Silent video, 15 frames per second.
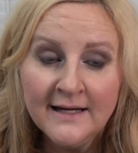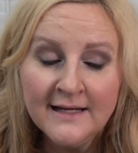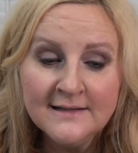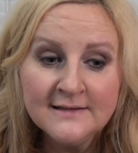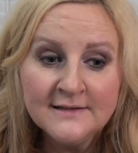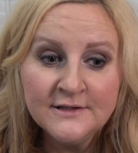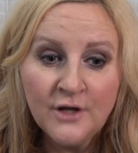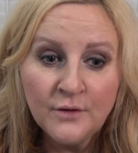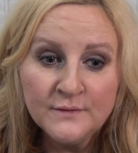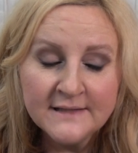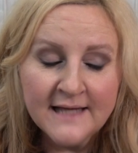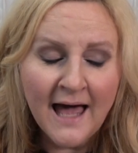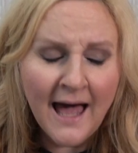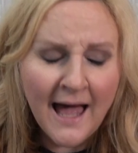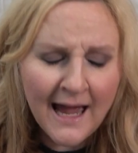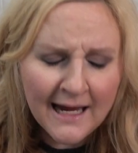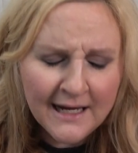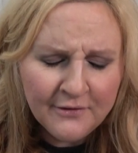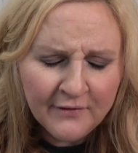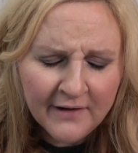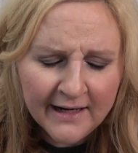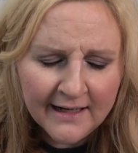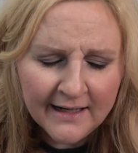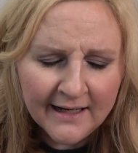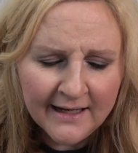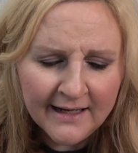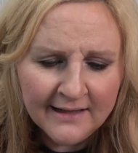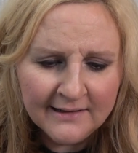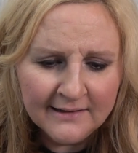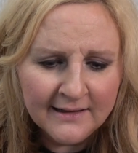It's so tiring.
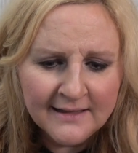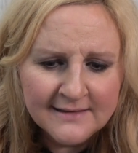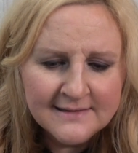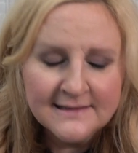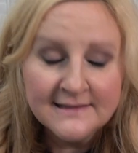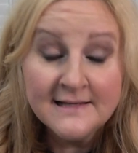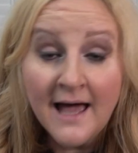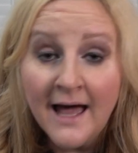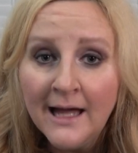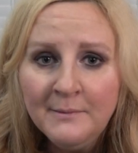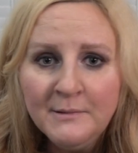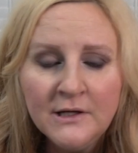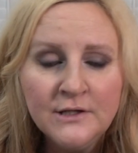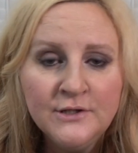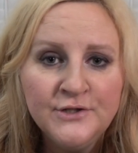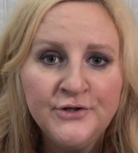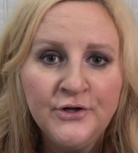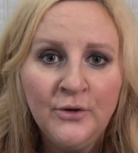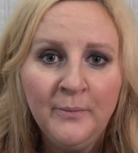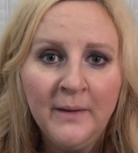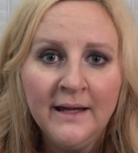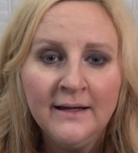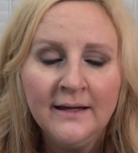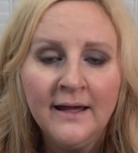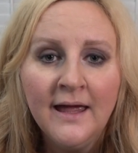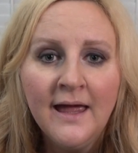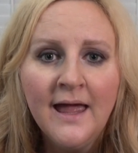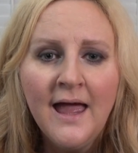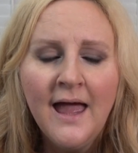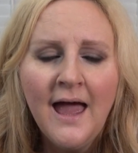It is time consuming
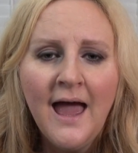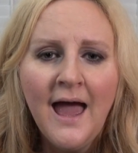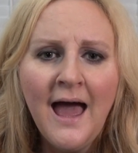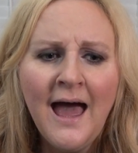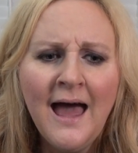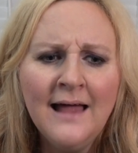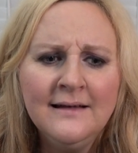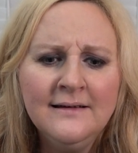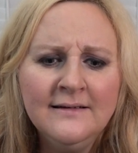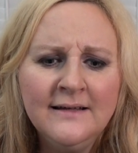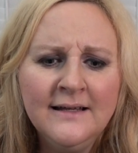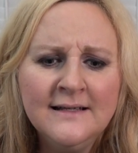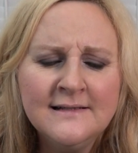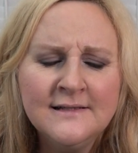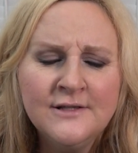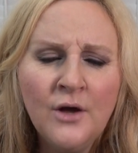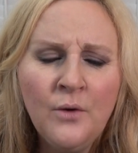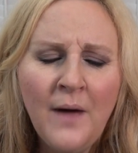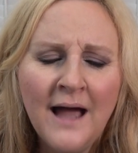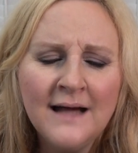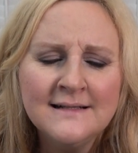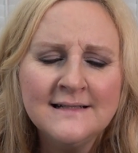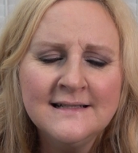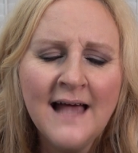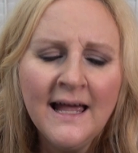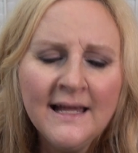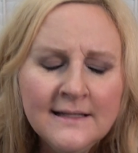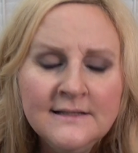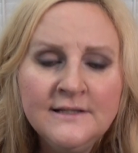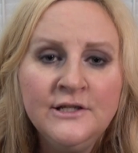and it's so
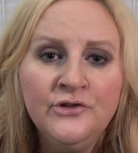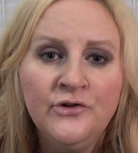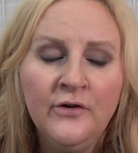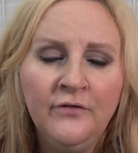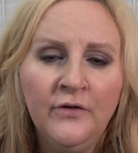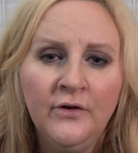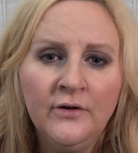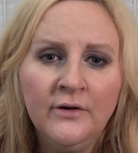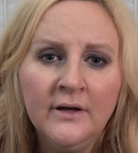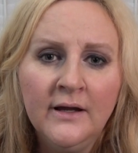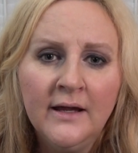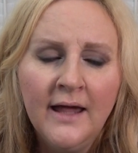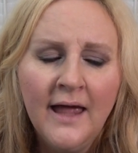anxiety driven.